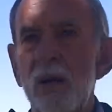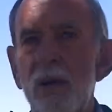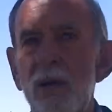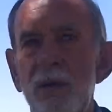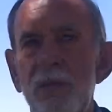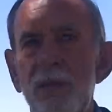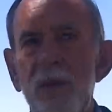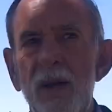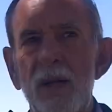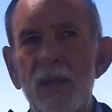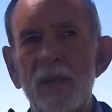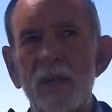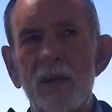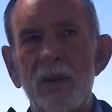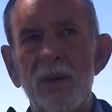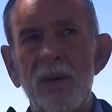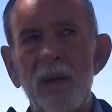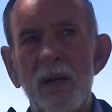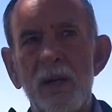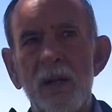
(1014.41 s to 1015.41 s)
artifacts
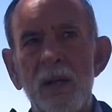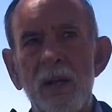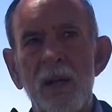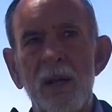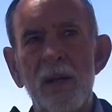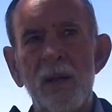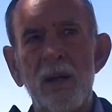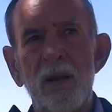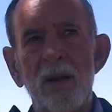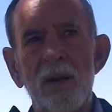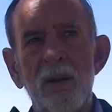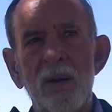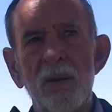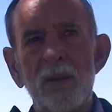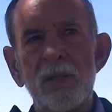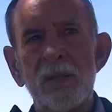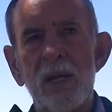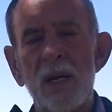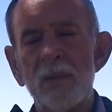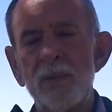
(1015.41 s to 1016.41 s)
in the Grand Canyon.
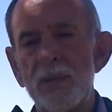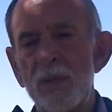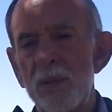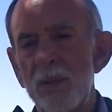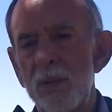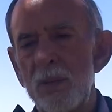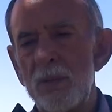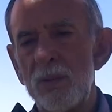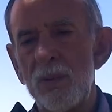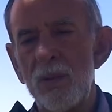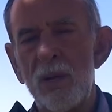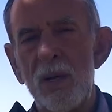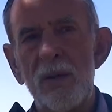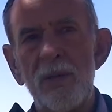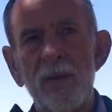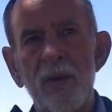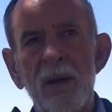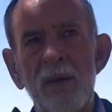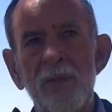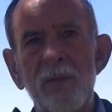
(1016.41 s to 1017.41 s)
No, it's absolutely true.
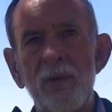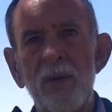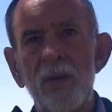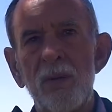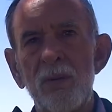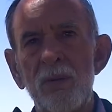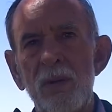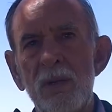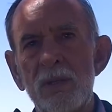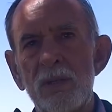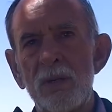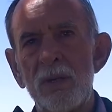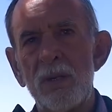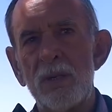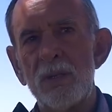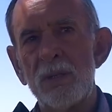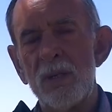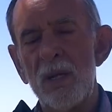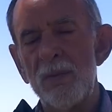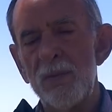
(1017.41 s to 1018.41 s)
I've known
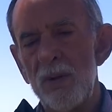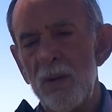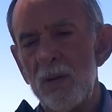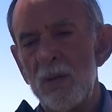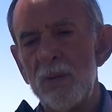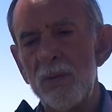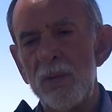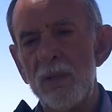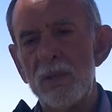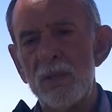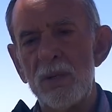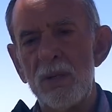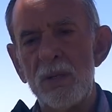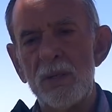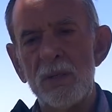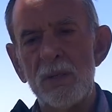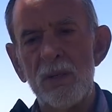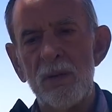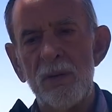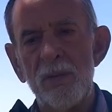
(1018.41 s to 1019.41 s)
researchers. I've talked to
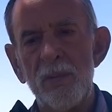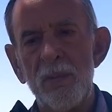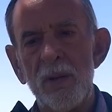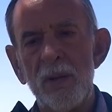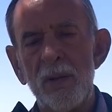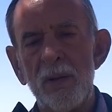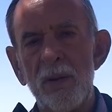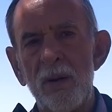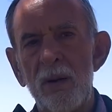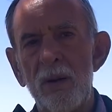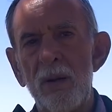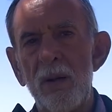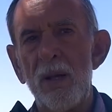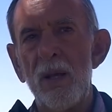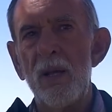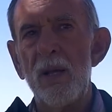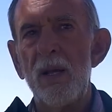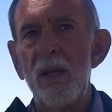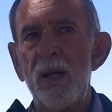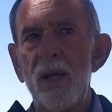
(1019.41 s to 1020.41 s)
researchers that have been there,
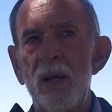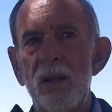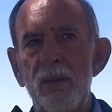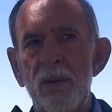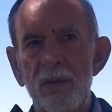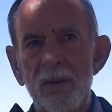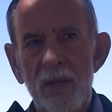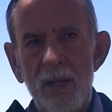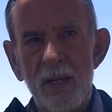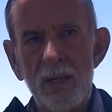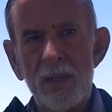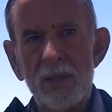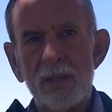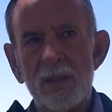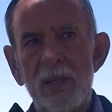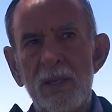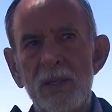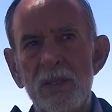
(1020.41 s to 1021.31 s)
and there is